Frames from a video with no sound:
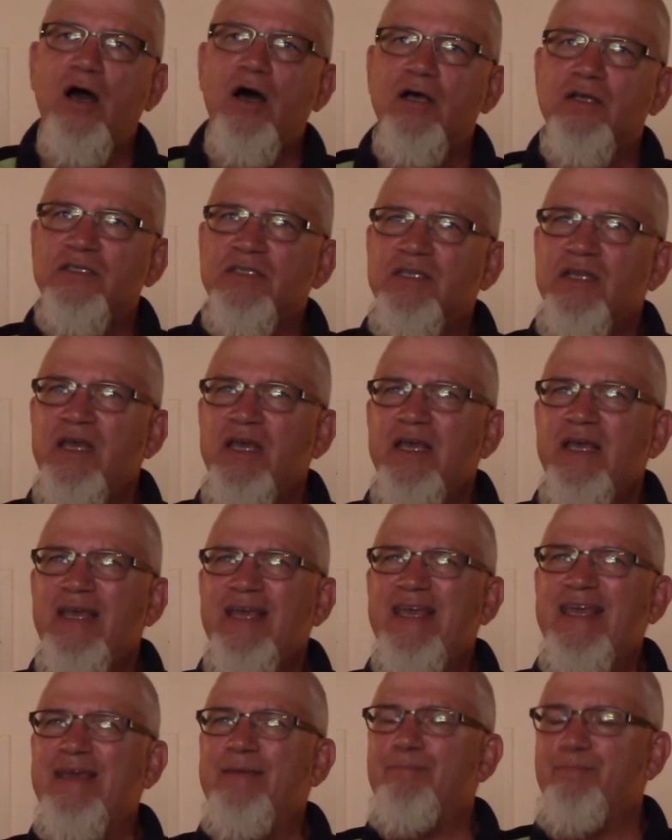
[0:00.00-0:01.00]
calls,
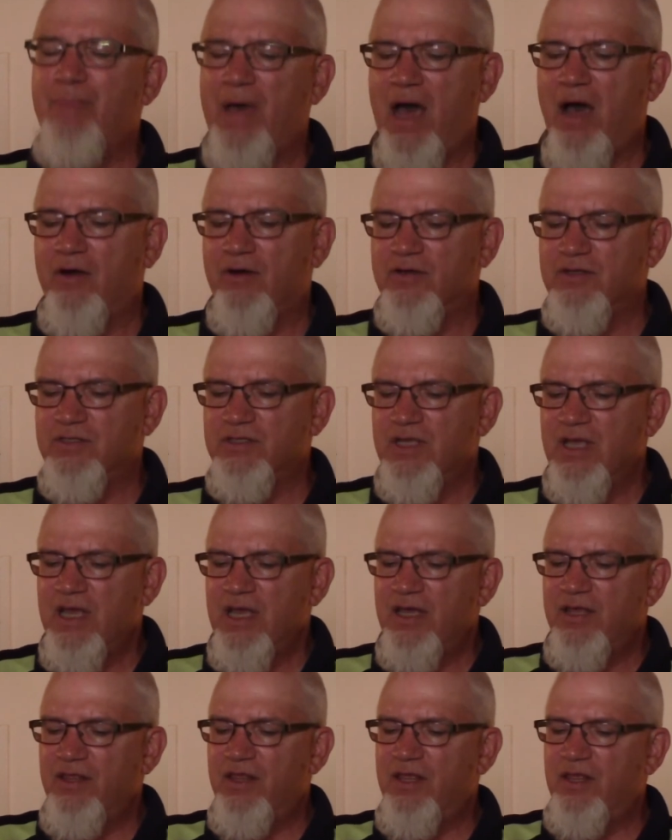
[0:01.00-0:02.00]
he empowers.
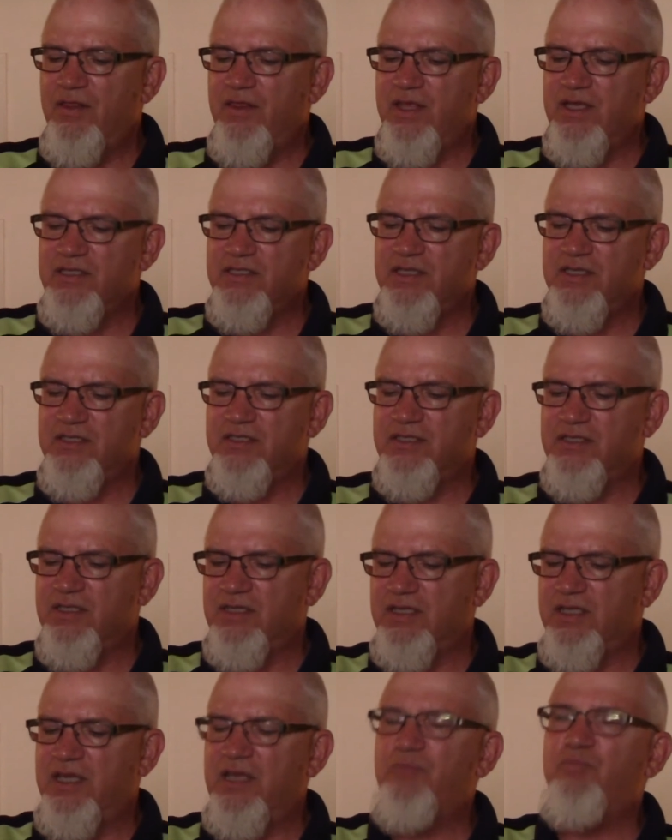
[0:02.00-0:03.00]
This is the
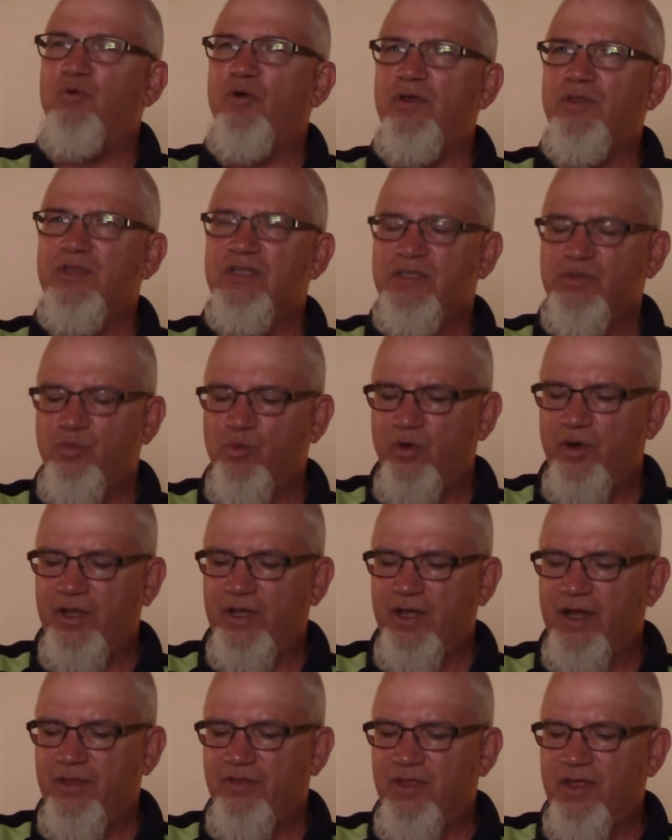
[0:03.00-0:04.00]
key point this morning,
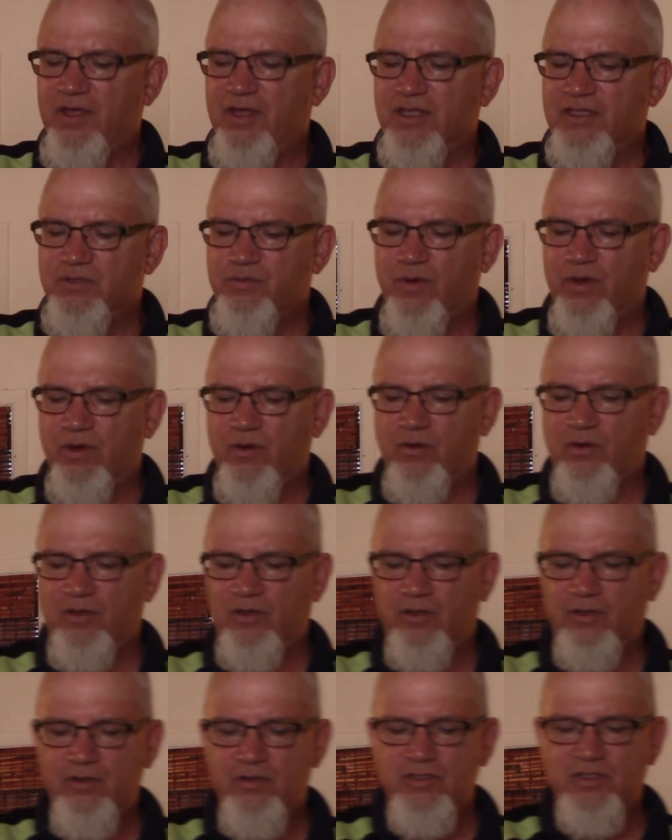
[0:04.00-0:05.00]
and I think it's what
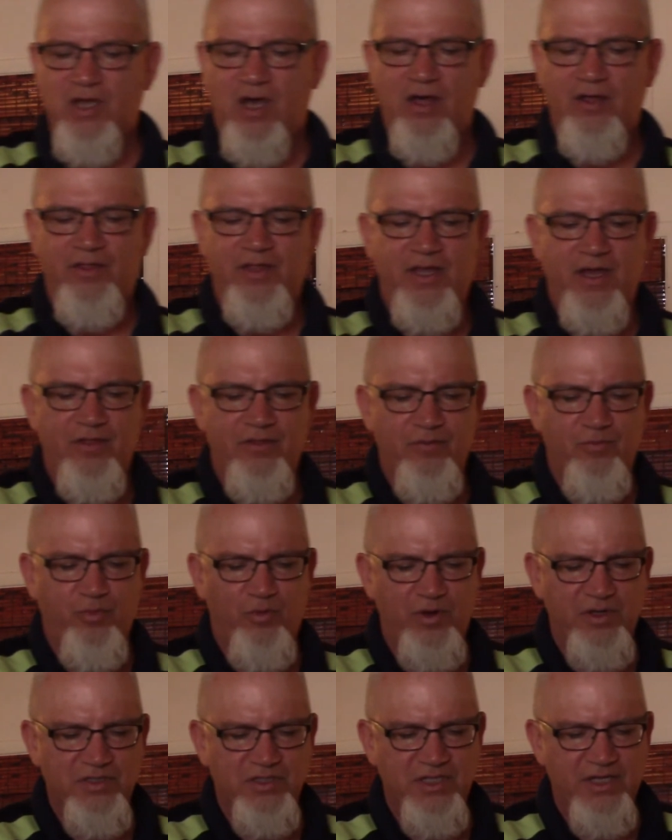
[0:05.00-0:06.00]
glues all the other
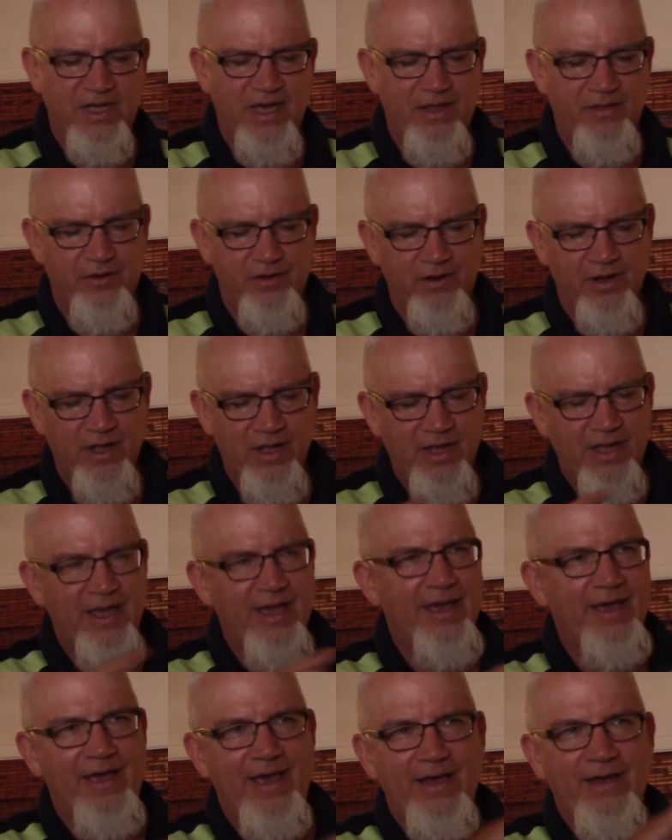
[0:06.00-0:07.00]
points together.
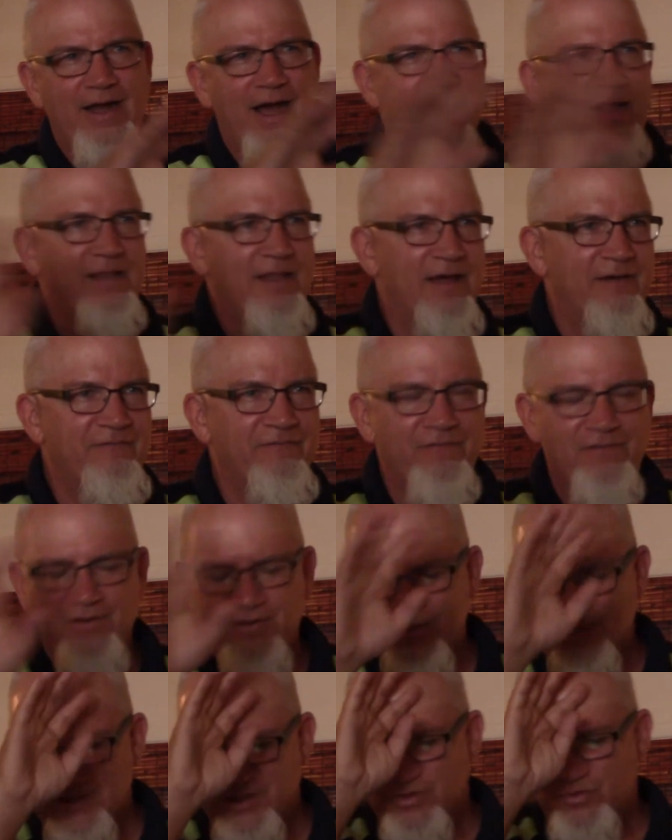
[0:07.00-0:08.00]
And, I love
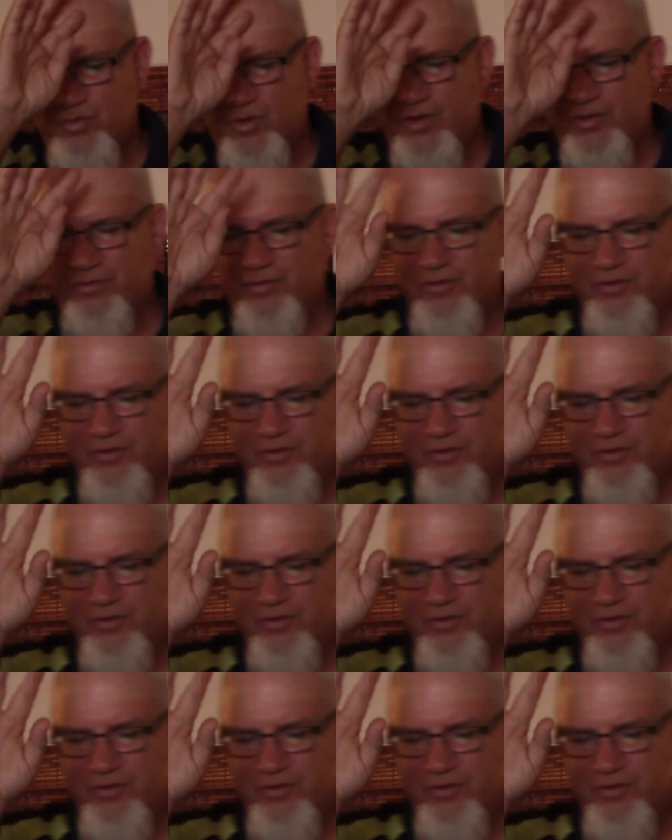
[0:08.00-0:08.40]
verses 1